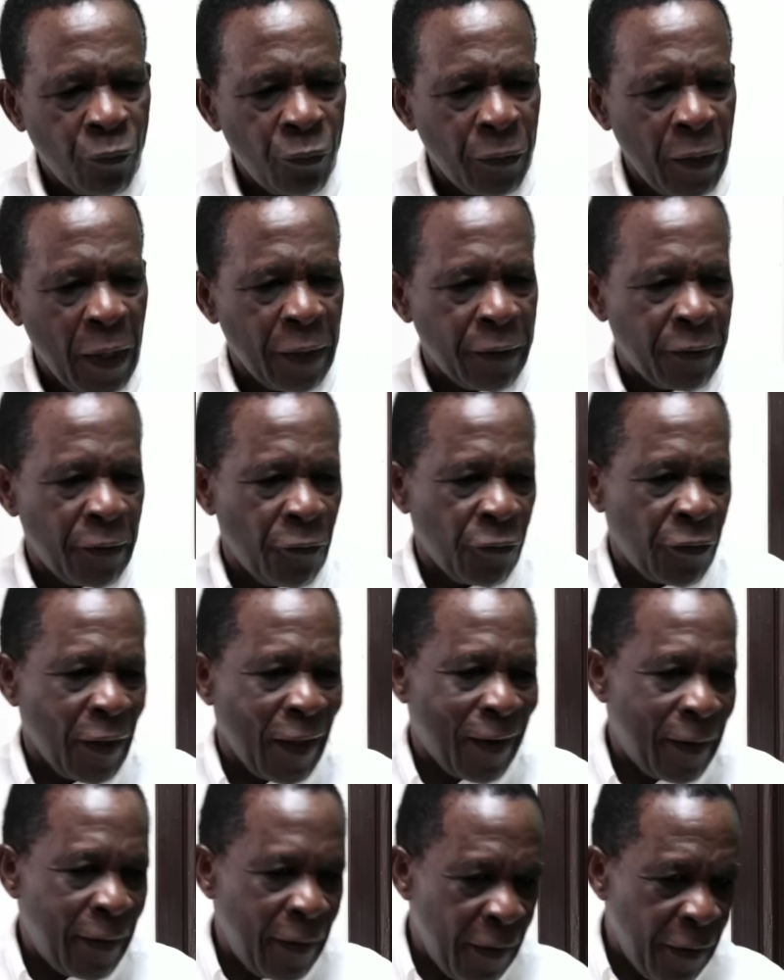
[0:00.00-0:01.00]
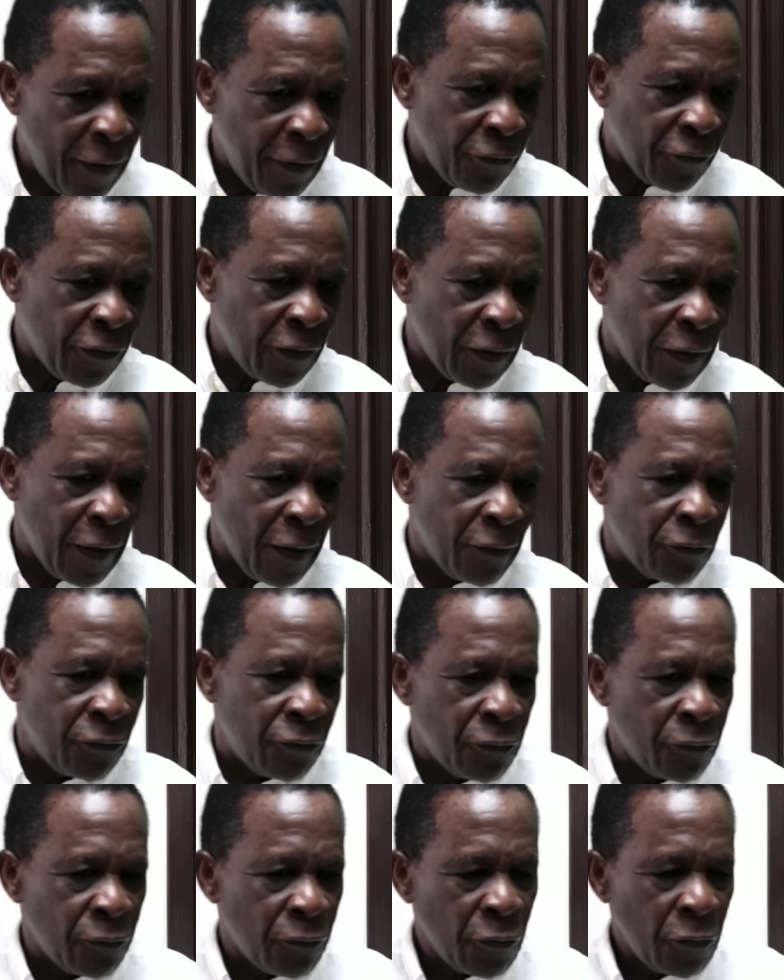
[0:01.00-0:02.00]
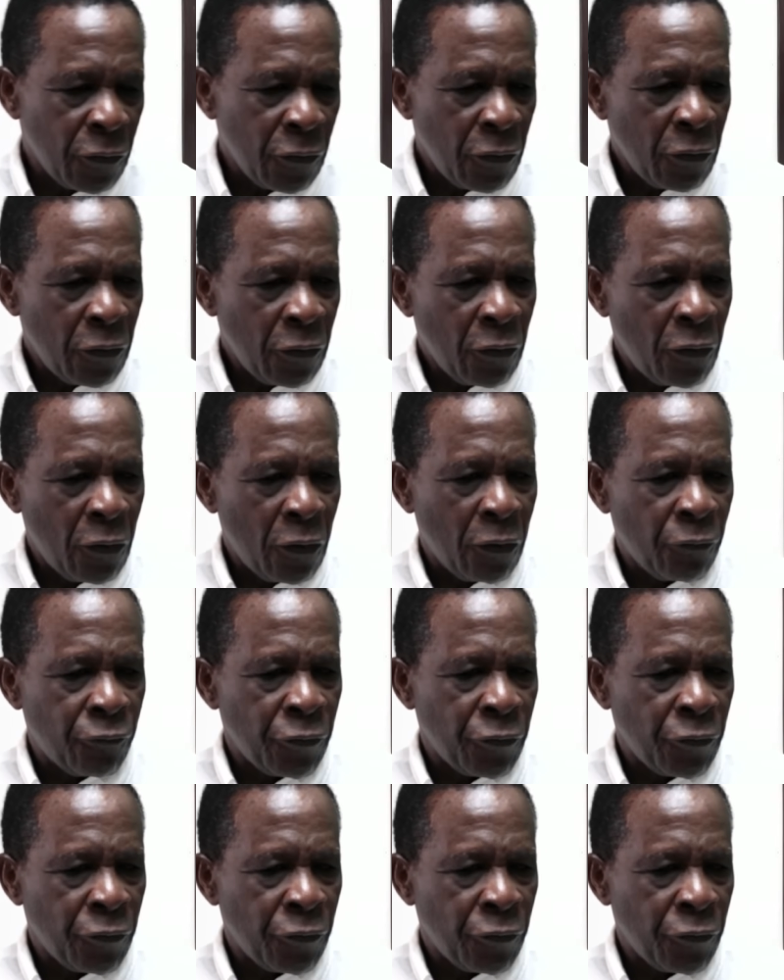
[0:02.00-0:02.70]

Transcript: that there's a clear incident of